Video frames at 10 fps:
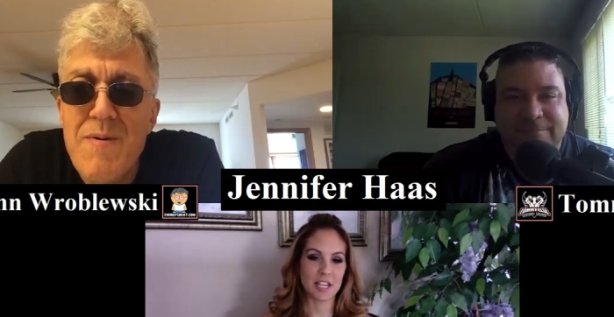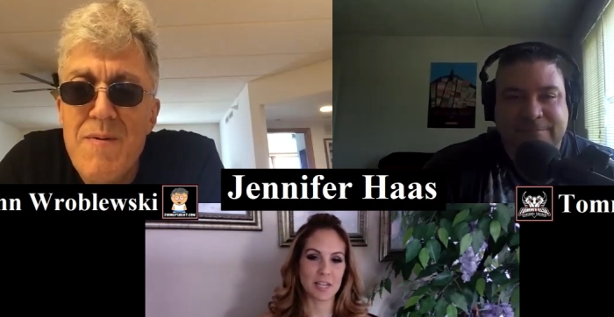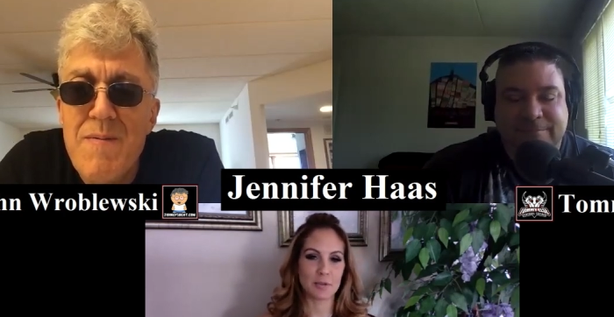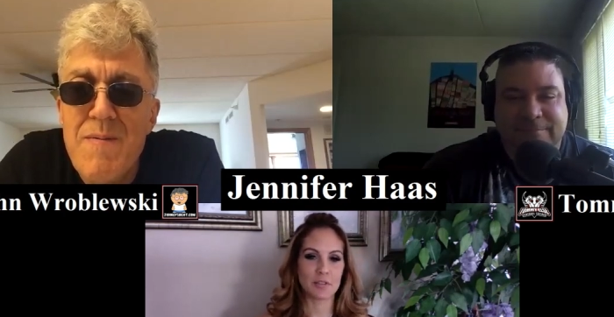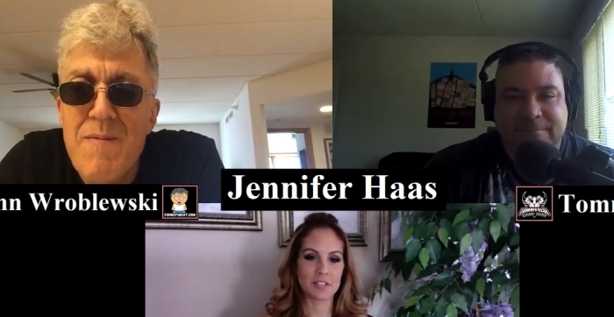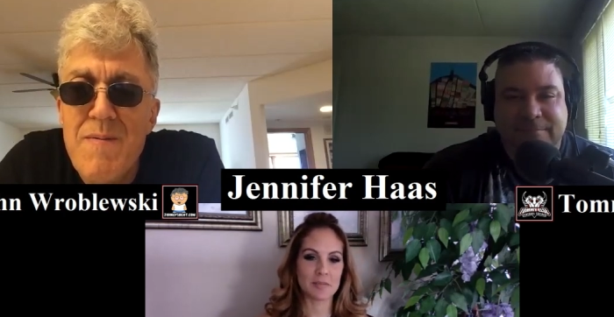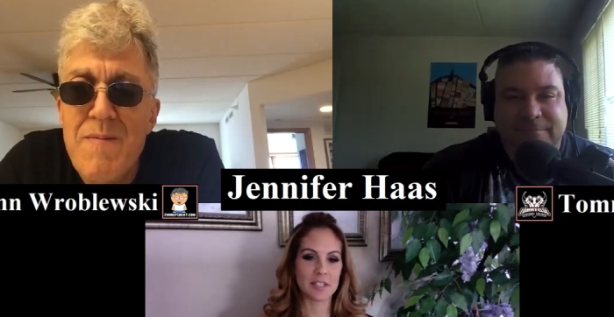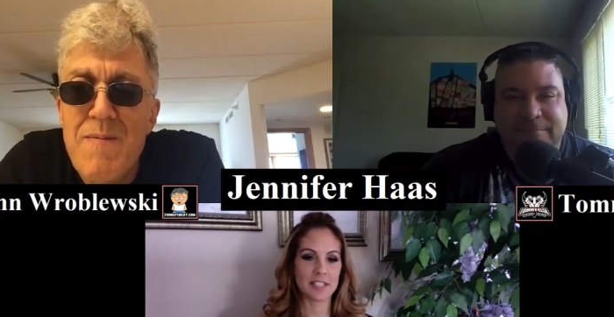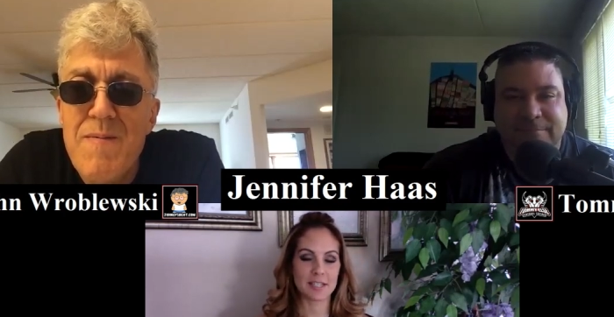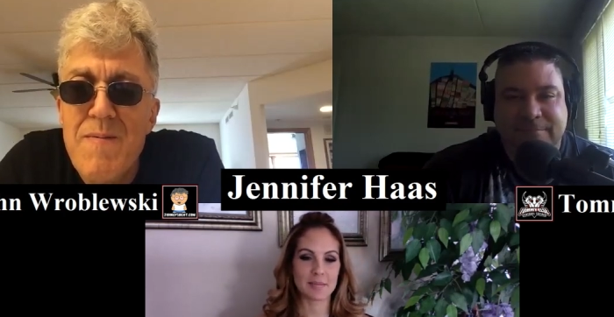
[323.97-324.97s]
Speaker 1: moves to
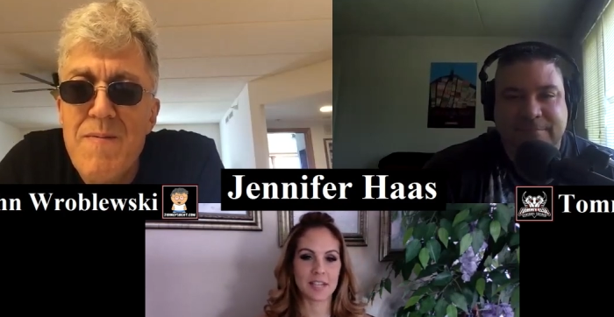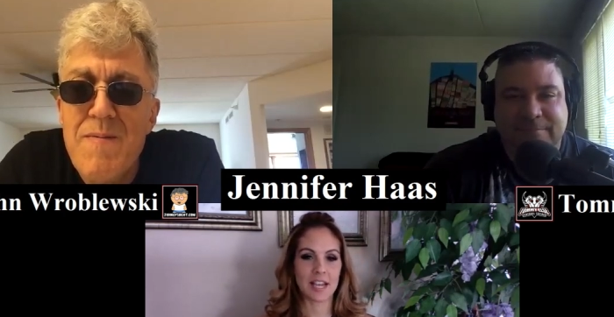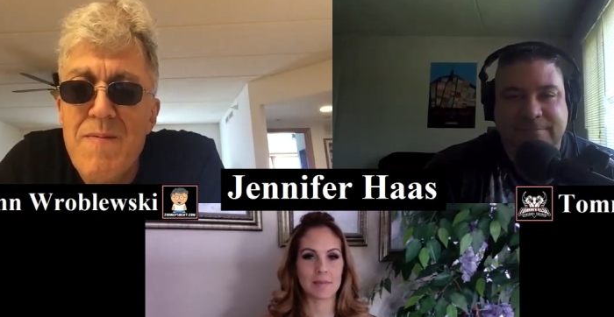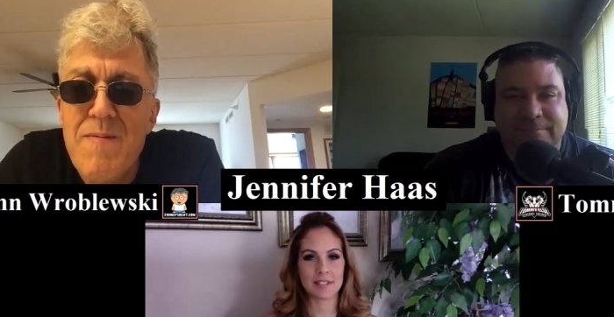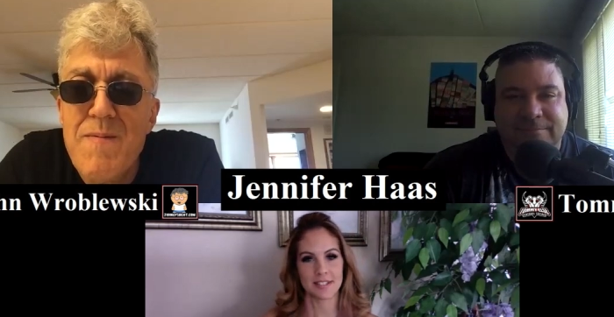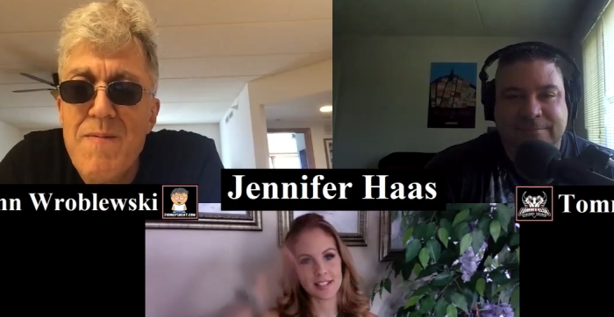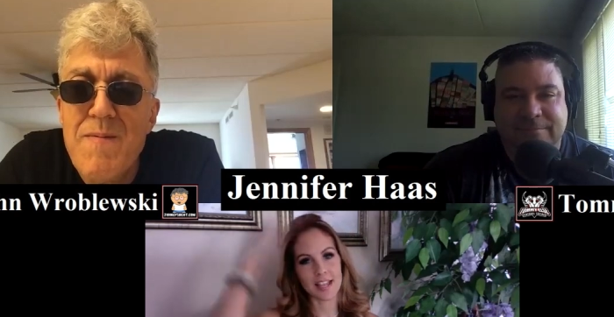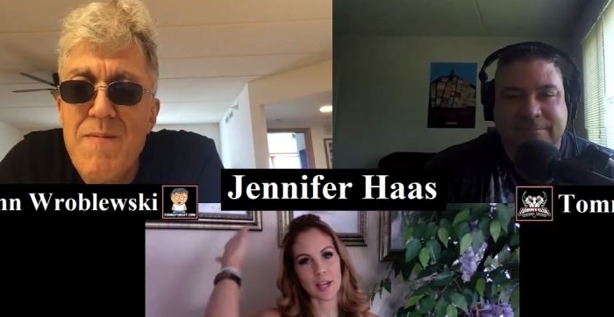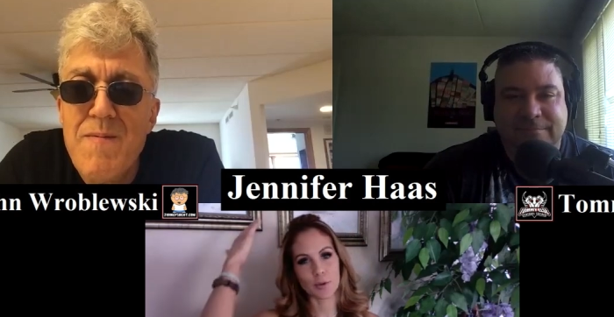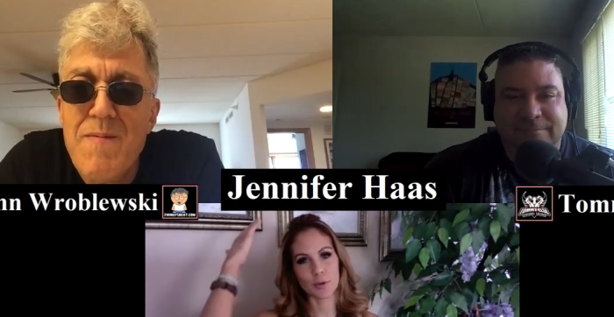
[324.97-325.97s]
me sometimes it's
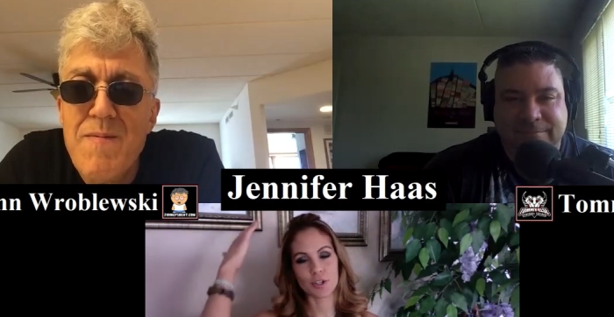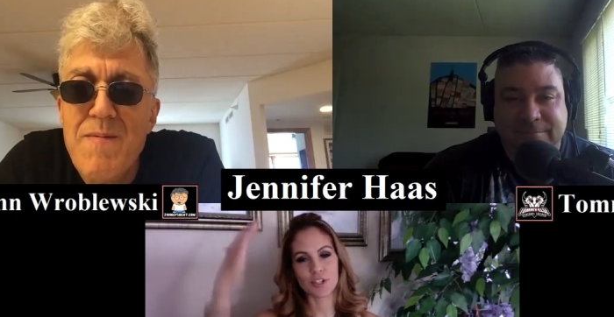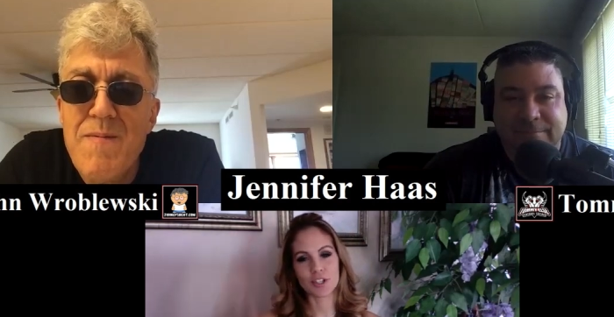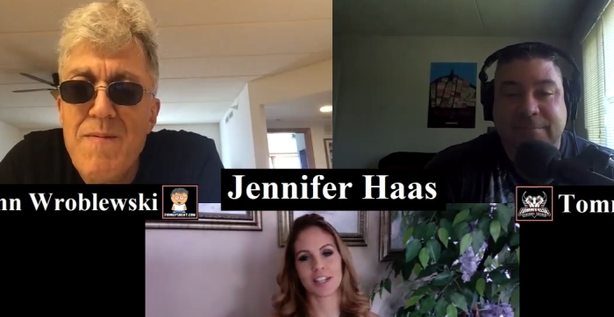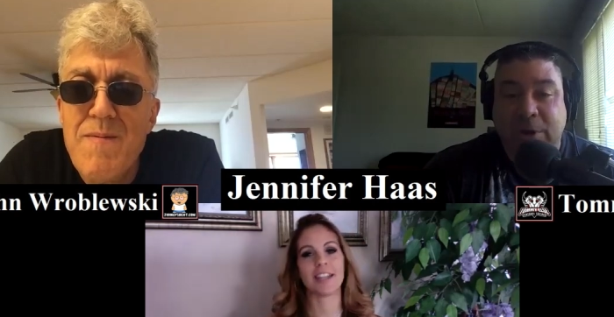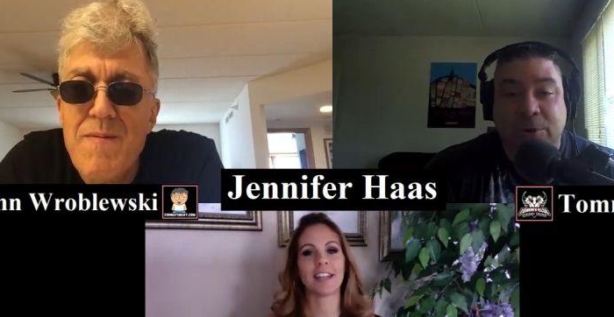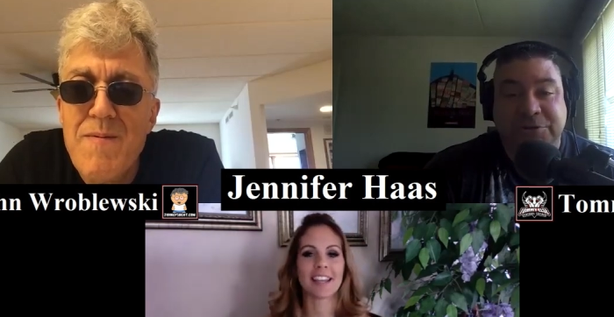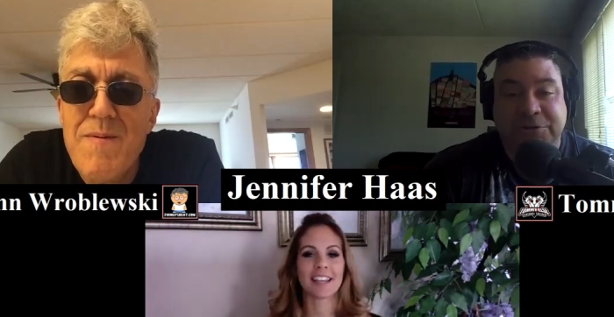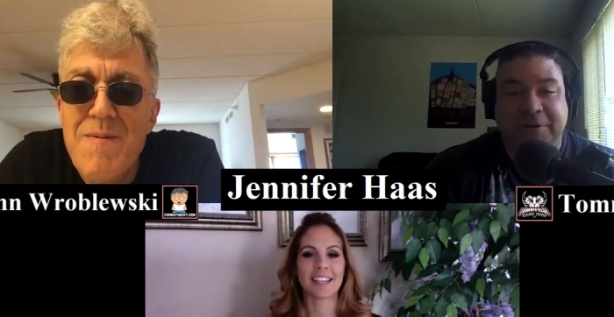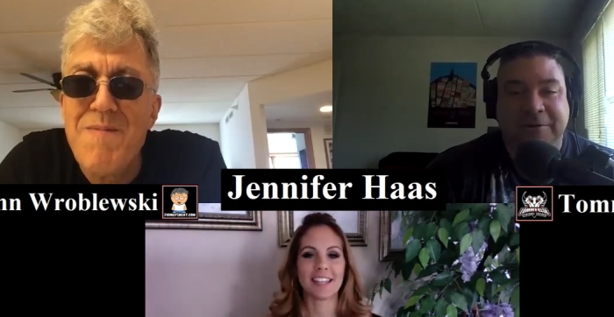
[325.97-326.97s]
like whoosh, and i
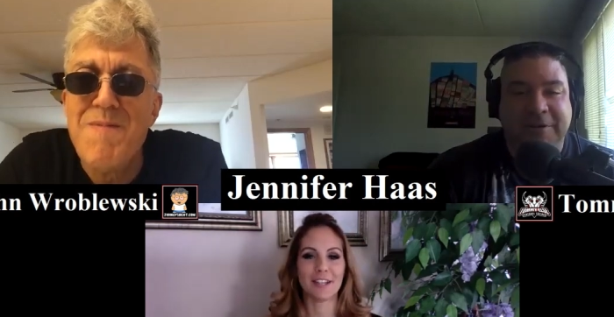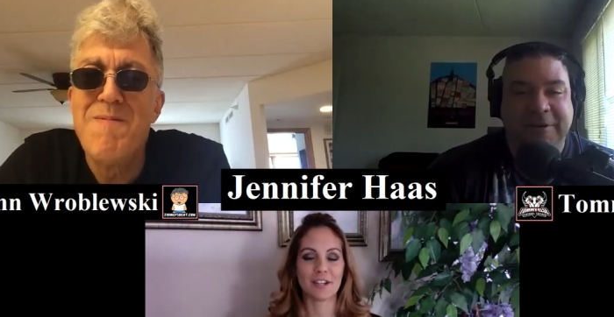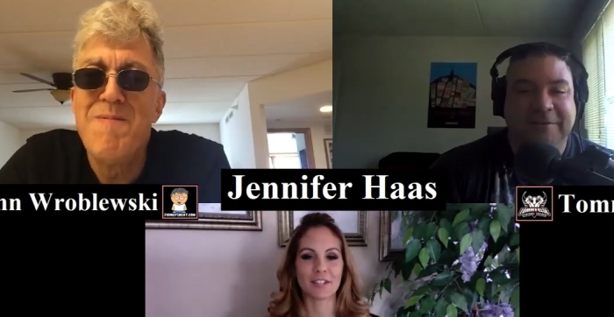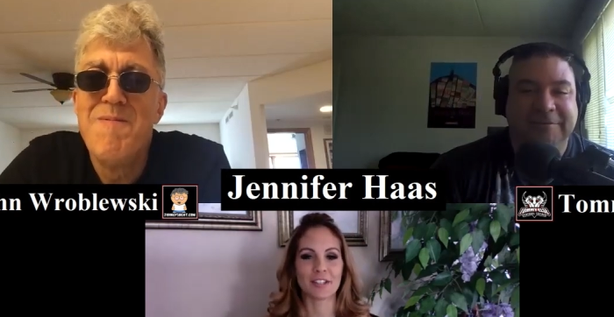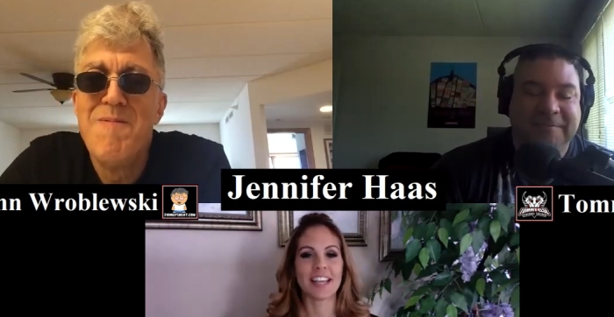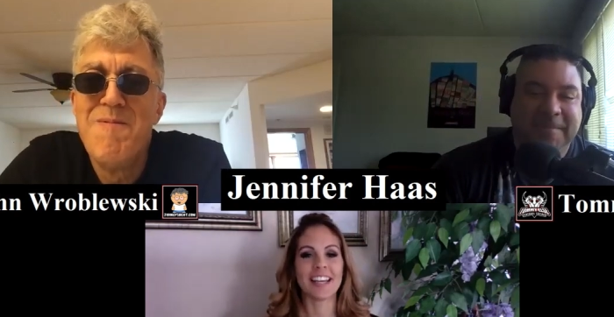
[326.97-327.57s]
oh sure you know, yeah